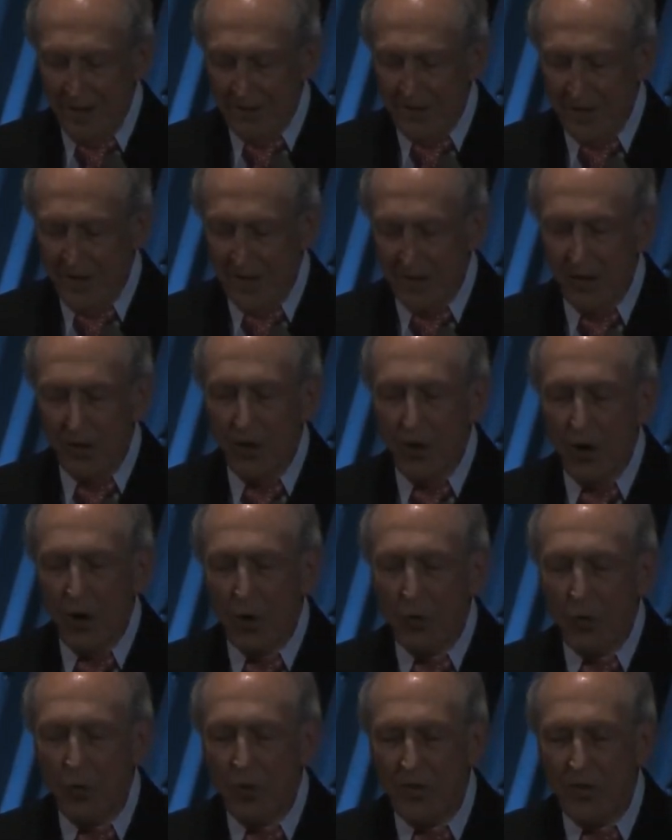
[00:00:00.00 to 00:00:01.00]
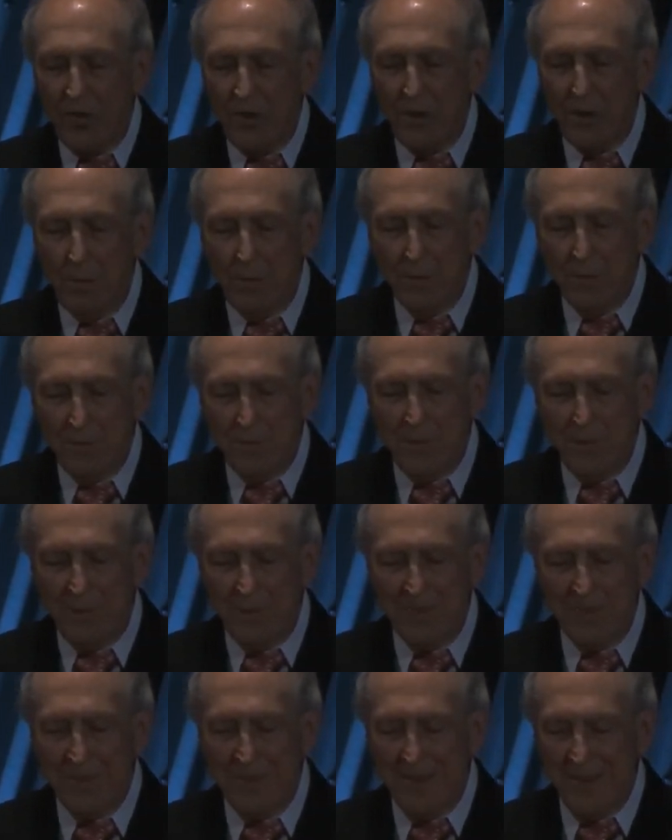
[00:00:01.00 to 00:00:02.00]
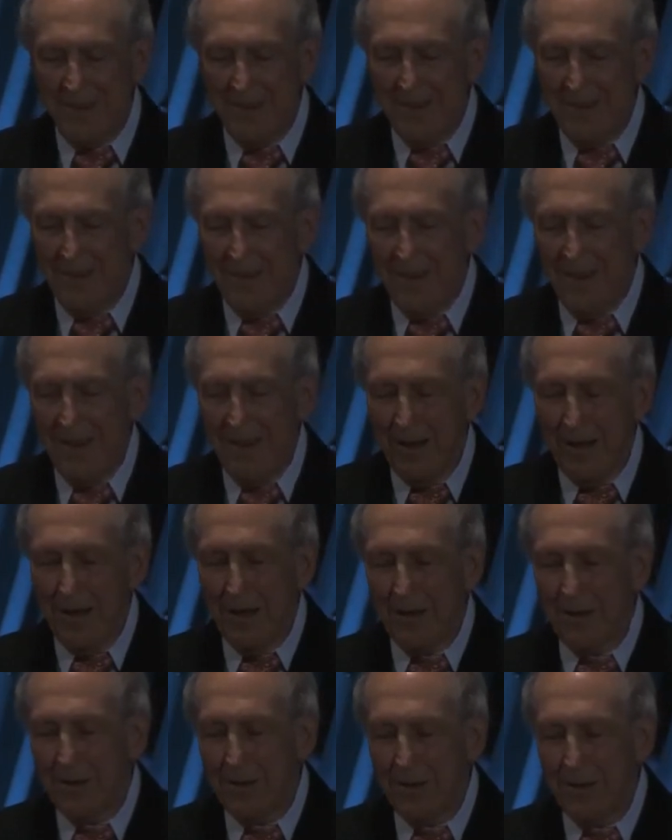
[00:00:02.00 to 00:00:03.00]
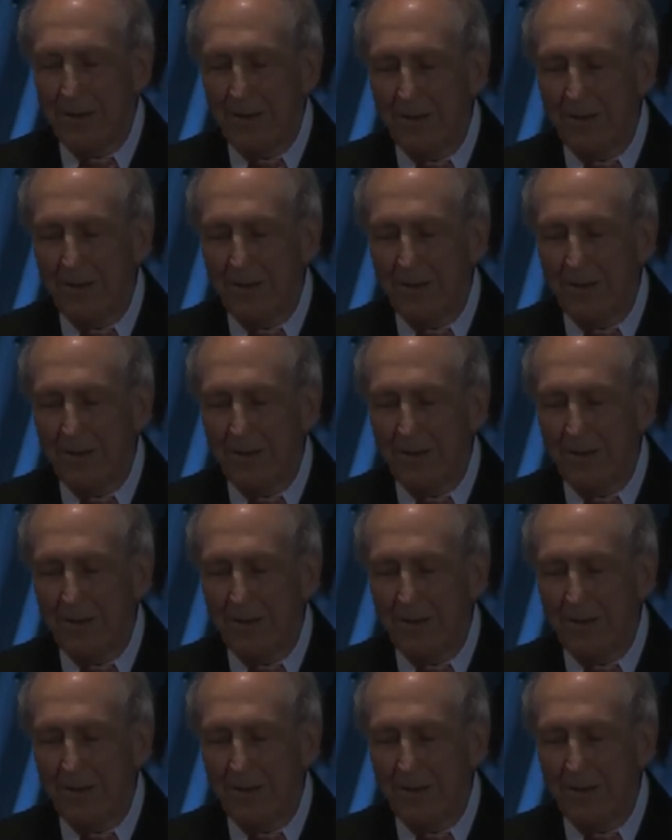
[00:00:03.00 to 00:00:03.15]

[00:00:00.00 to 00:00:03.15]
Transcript: sang along with them, and